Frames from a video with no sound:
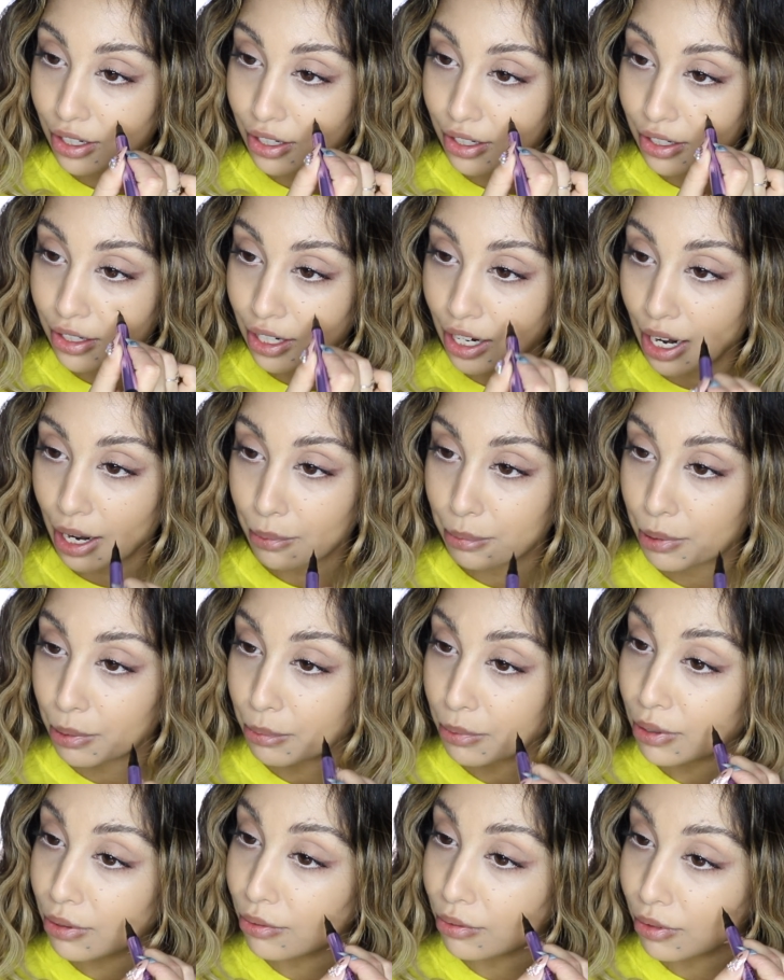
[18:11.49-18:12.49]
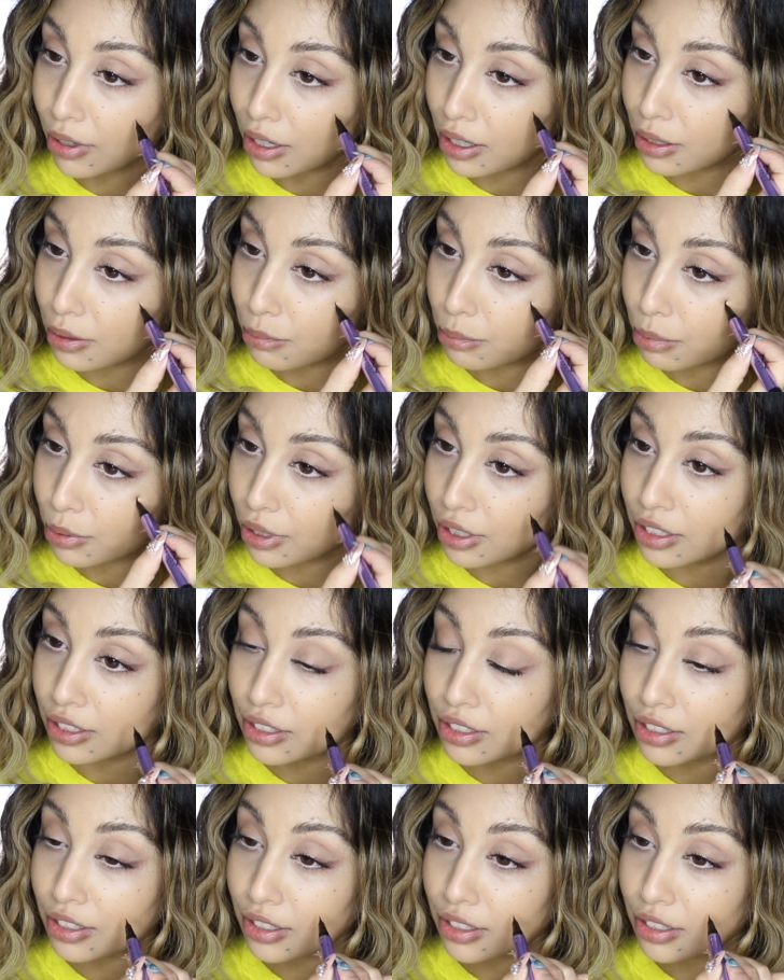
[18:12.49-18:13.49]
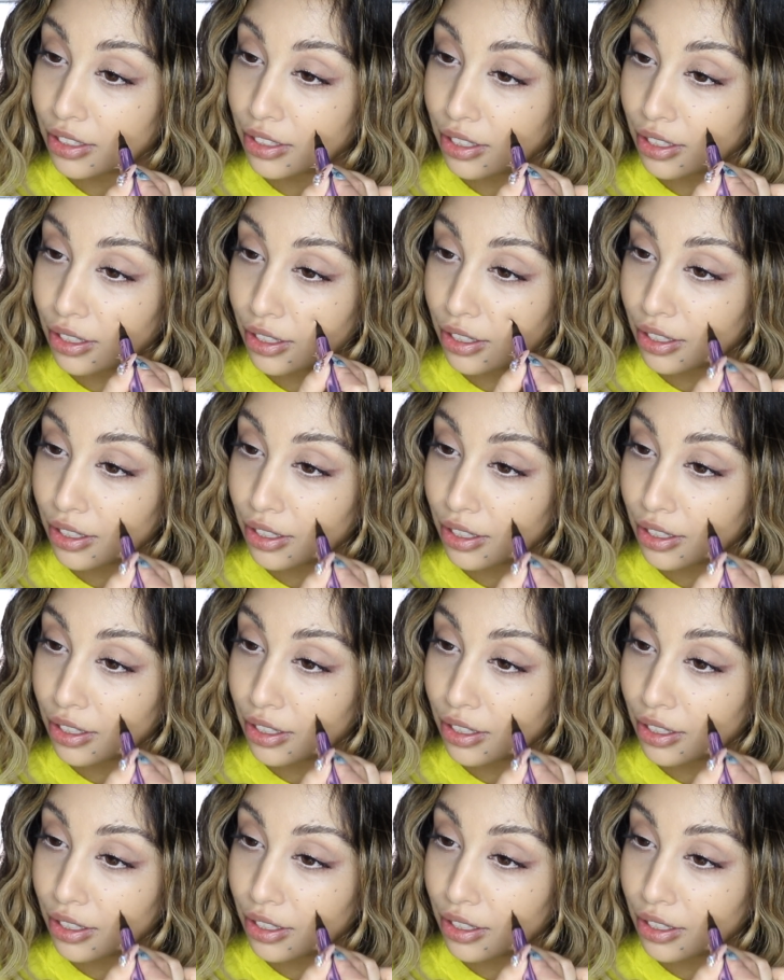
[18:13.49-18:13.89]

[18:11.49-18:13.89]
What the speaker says: dab them in random places.